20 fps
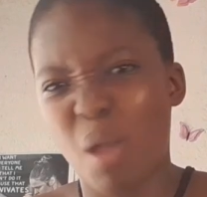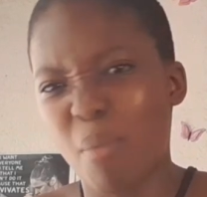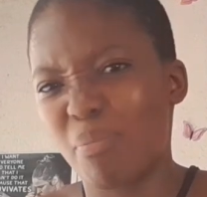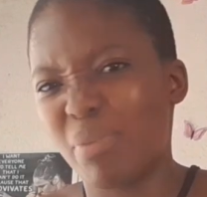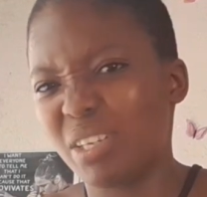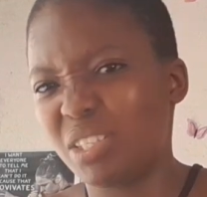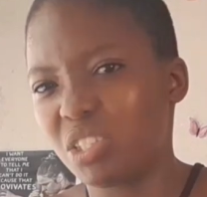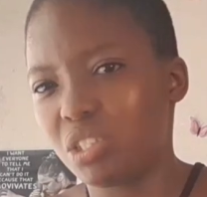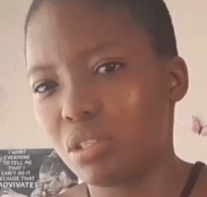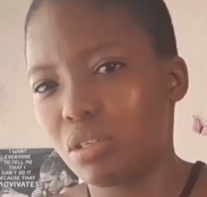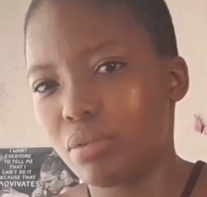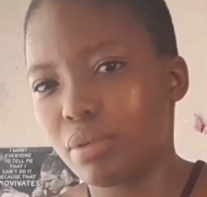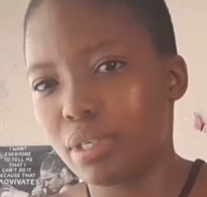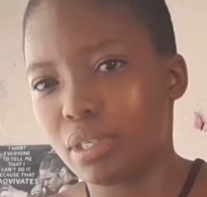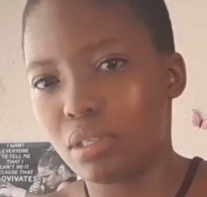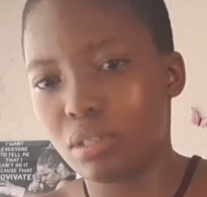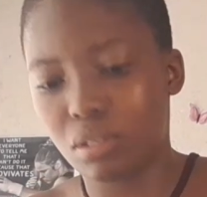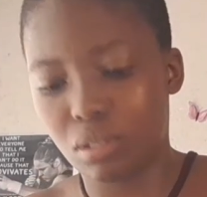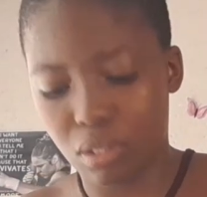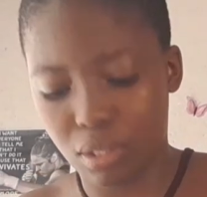But you know
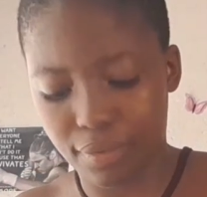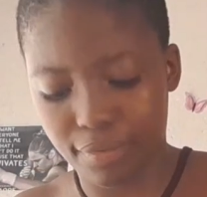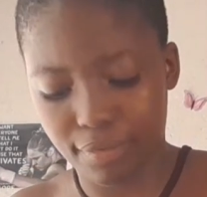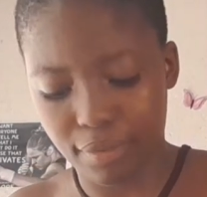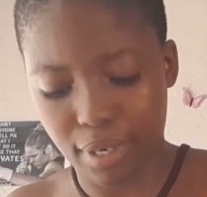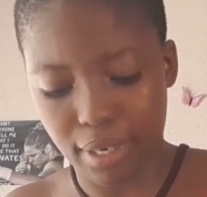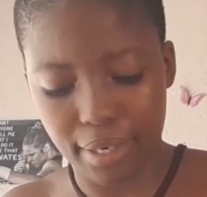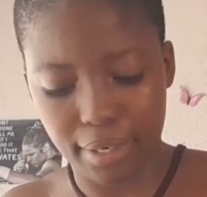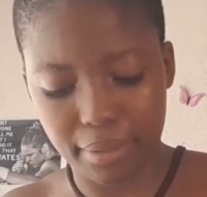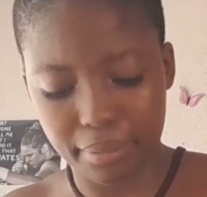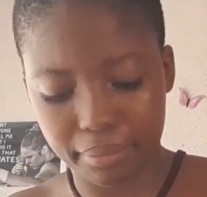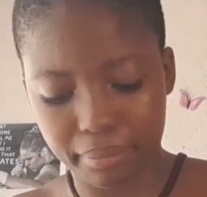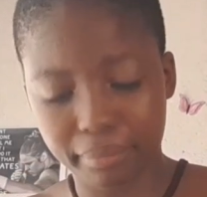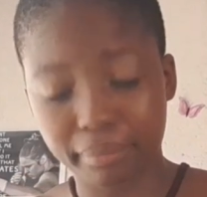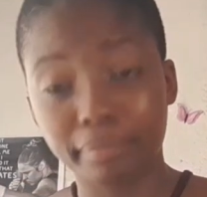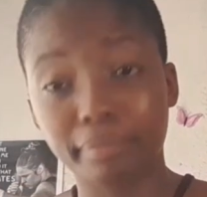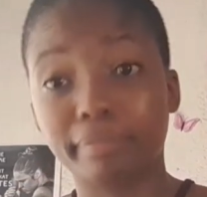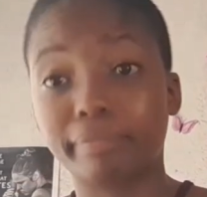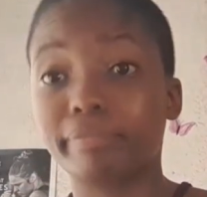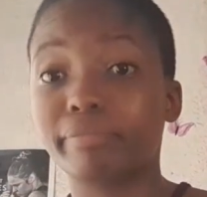what? It's fine.
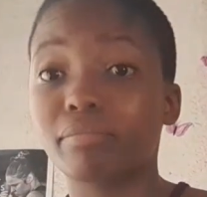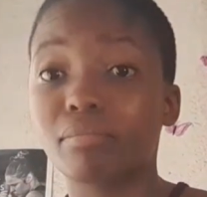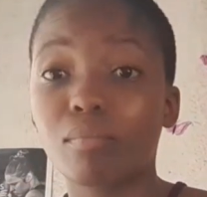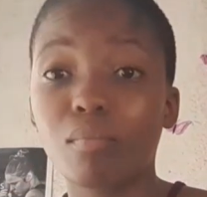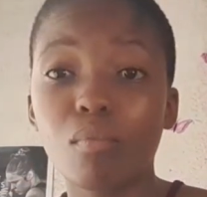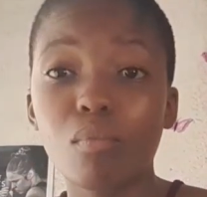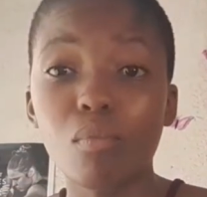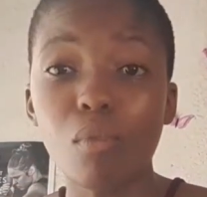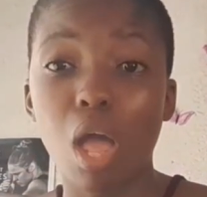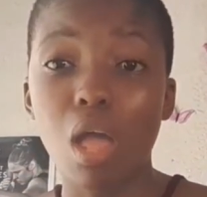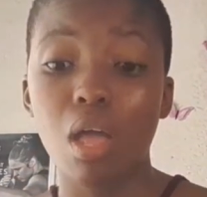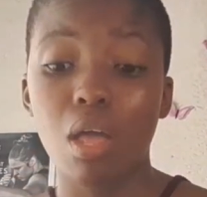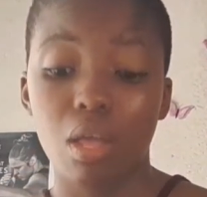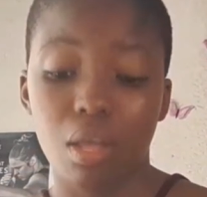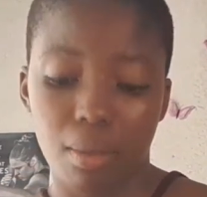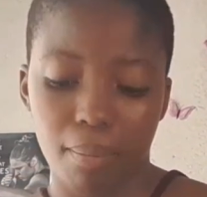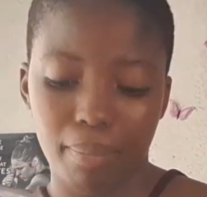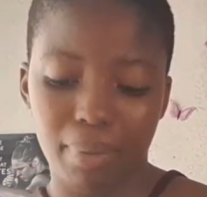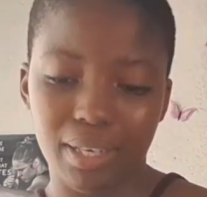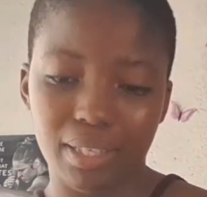
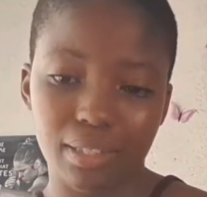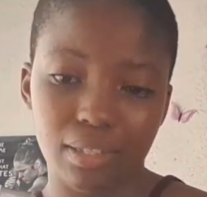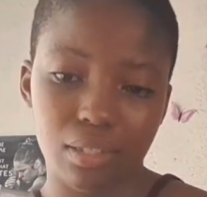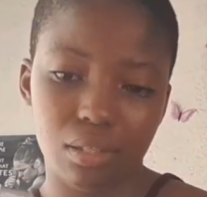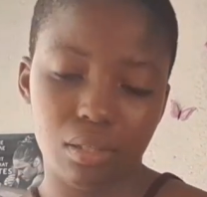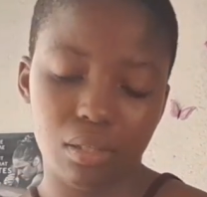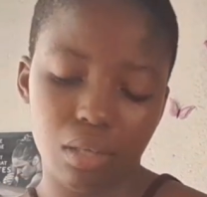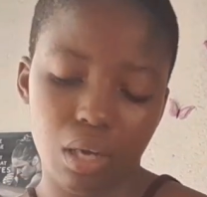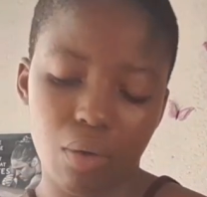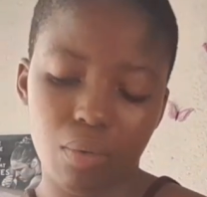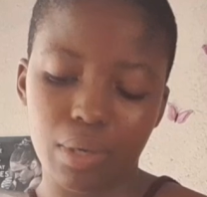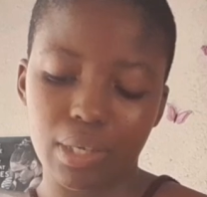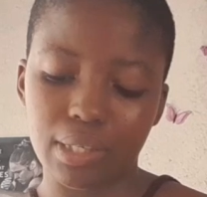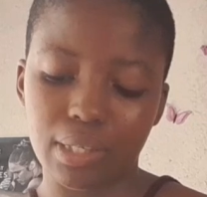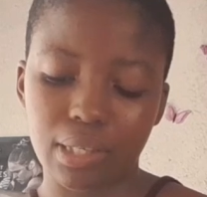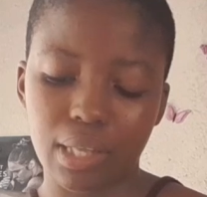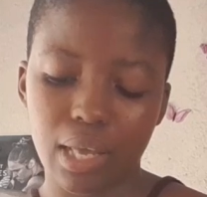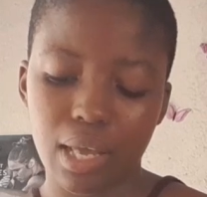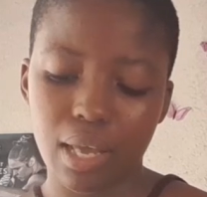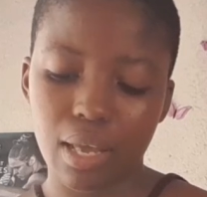But I
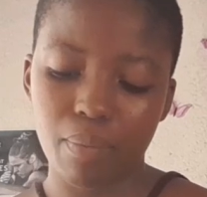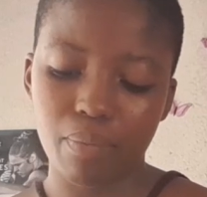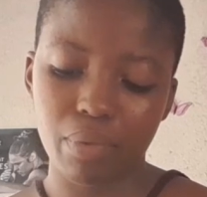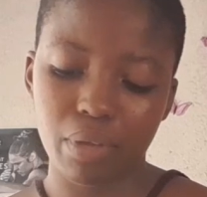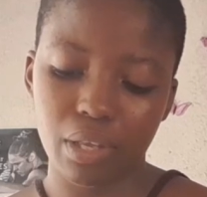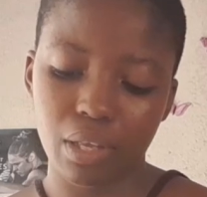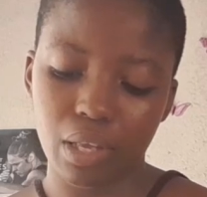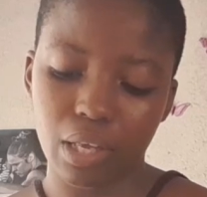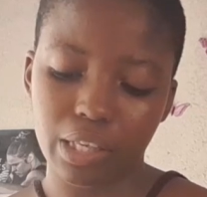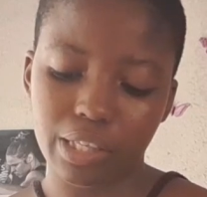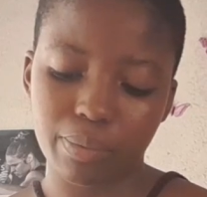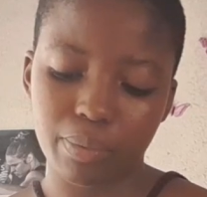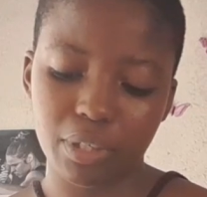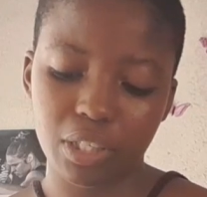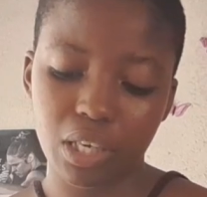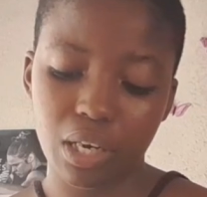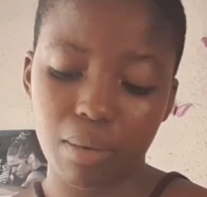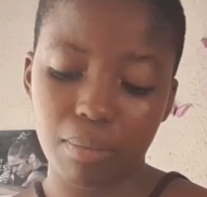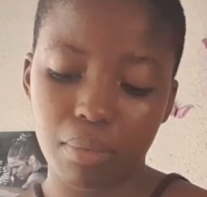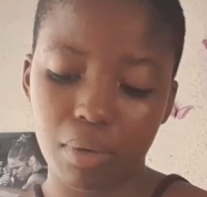was happy,
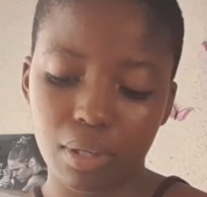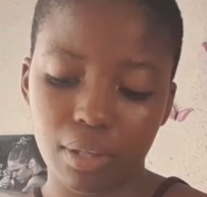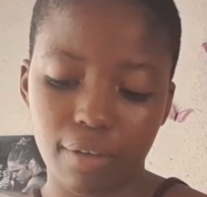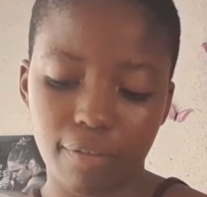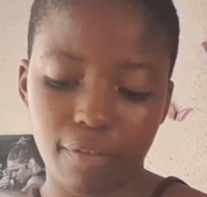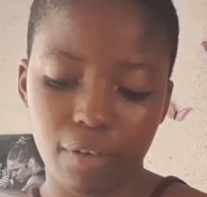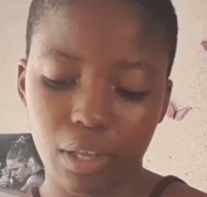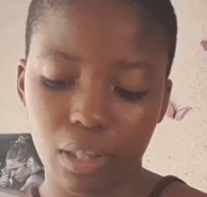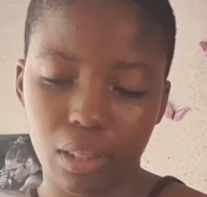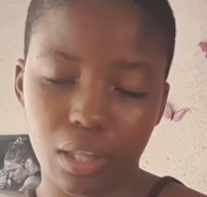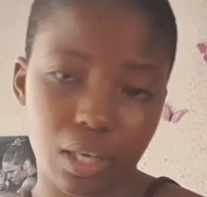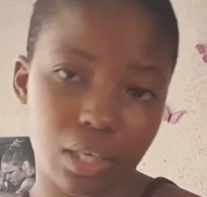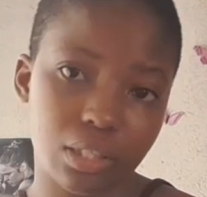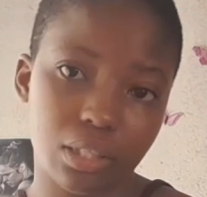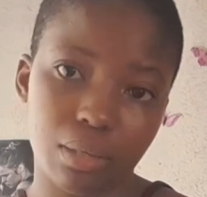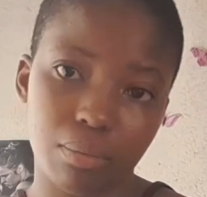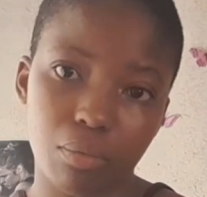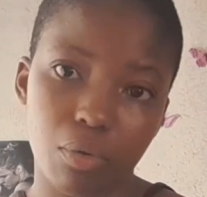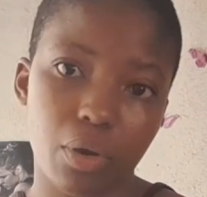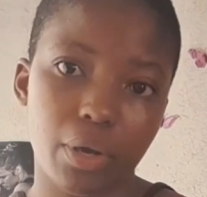especially about the fact that
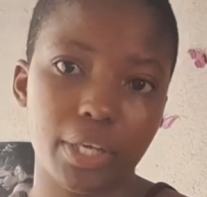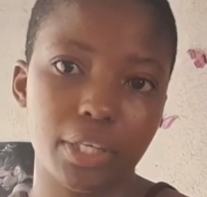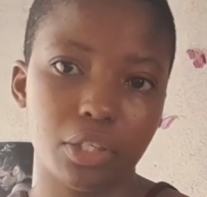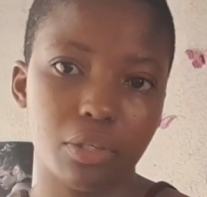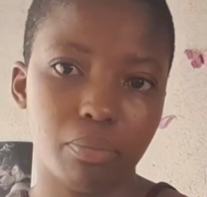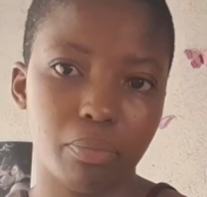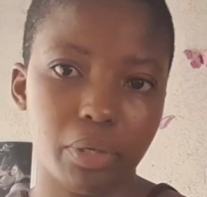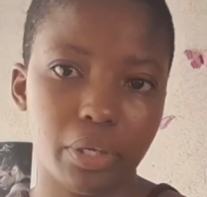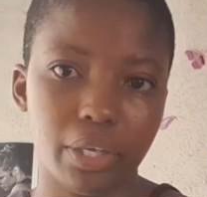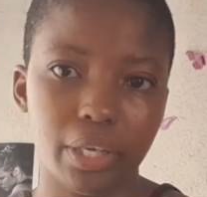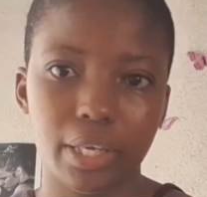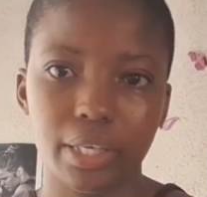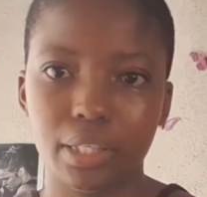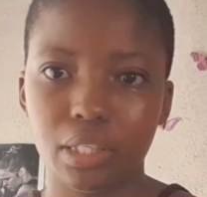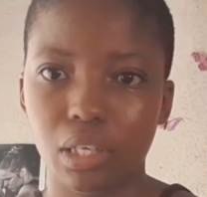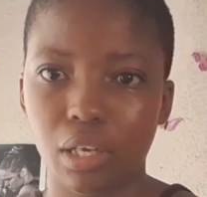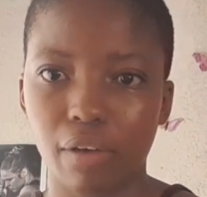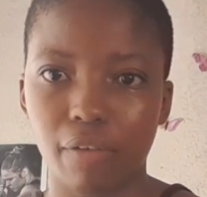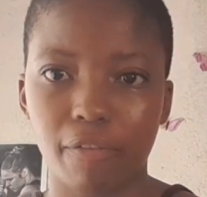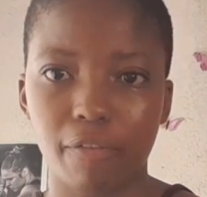I'm going to be
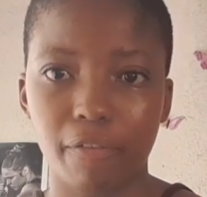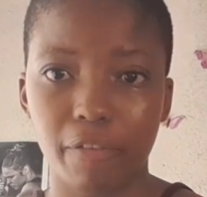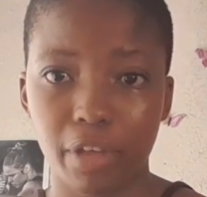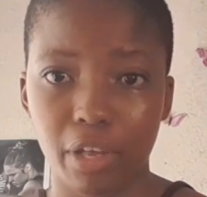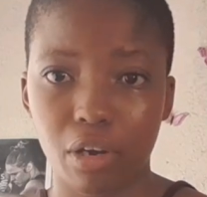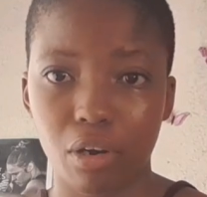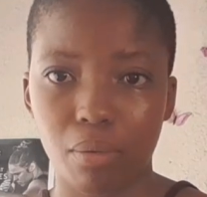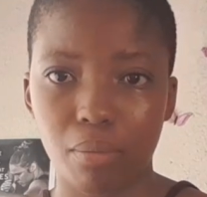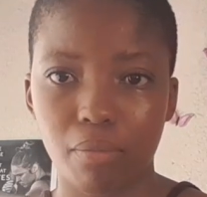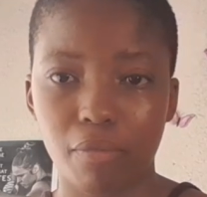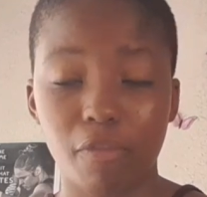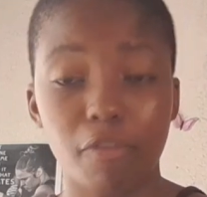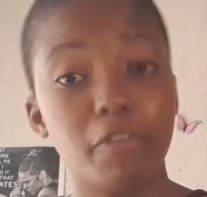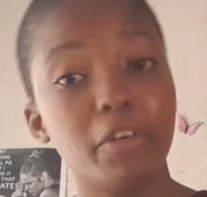getting freedom.